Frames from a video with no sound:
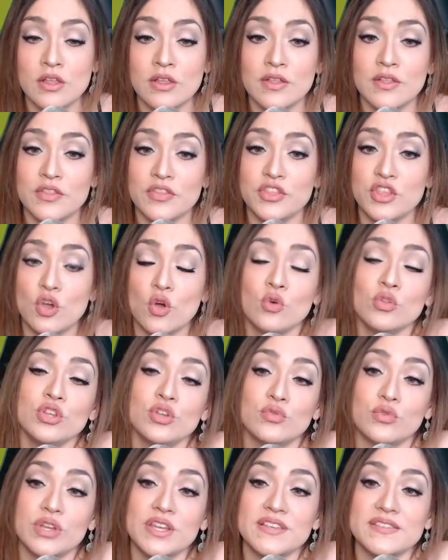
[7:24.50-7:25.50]
the only
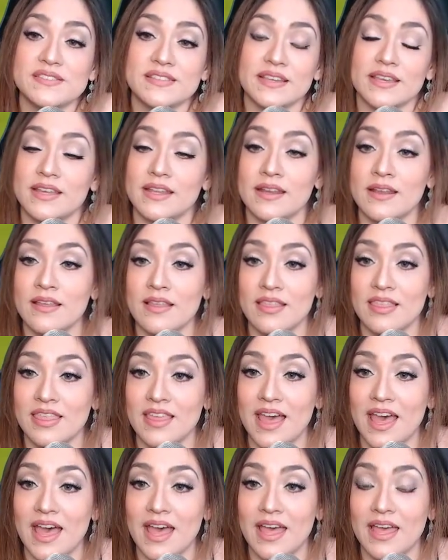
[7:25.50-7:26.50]
reason
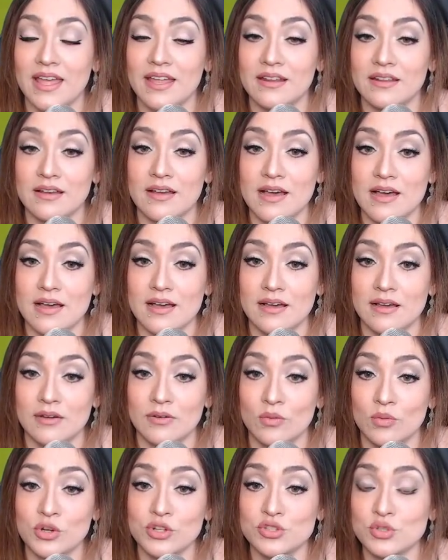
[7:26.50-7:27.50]
that
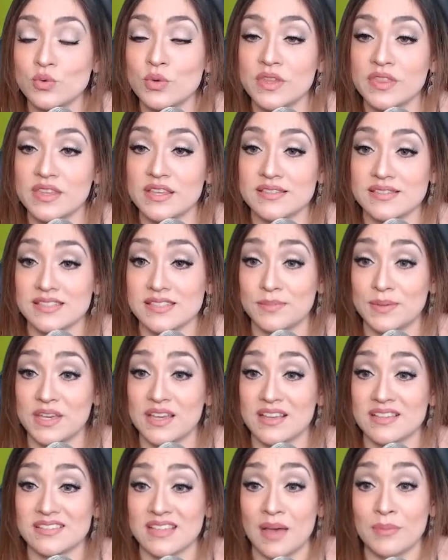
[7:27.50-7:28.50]
we're doing this is
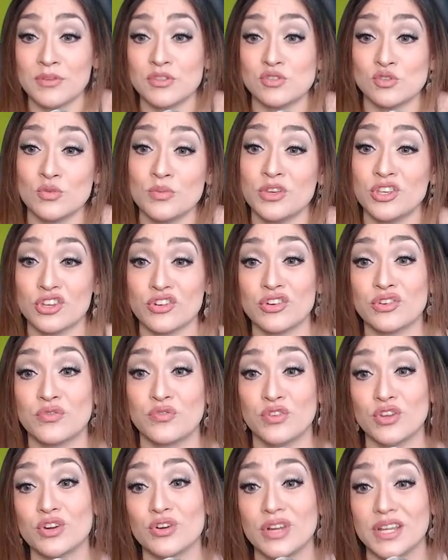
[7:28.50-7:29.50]
because I'm assuming you're in
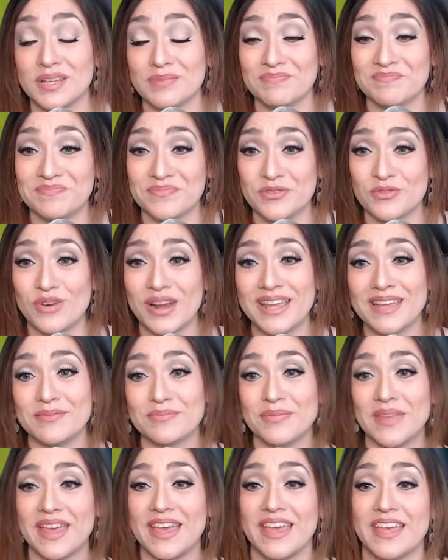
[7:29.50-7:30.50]
Fury, right?
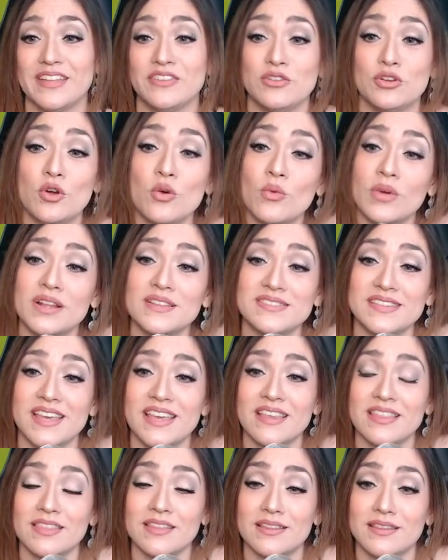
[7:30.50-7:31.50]
And you don't want to
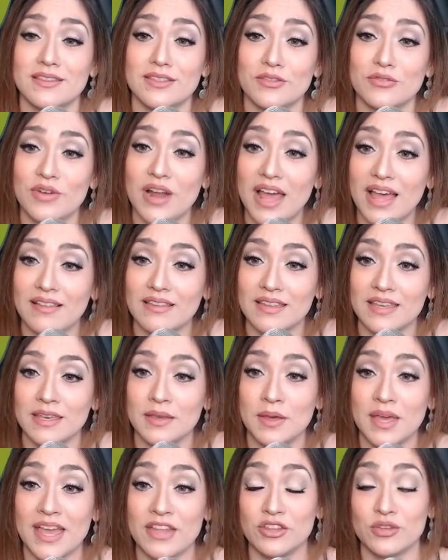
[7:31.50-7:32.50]
take the
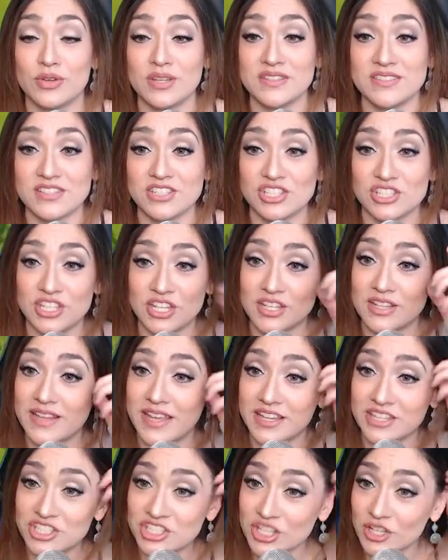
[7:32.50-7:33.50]
rally, and you need to
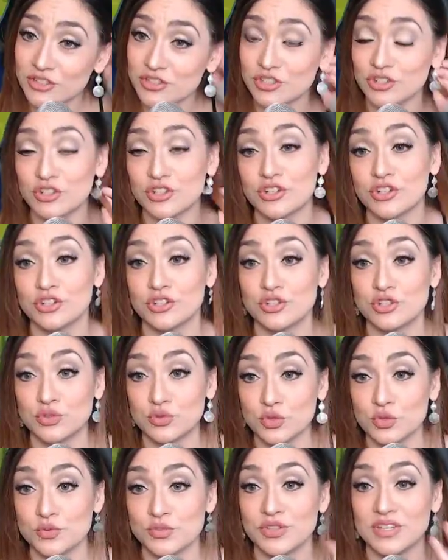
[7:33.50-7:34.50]
shelter your
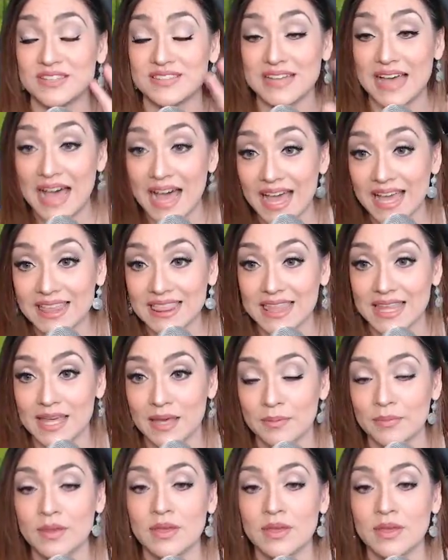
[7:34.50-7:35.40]
troops. You need to hide them.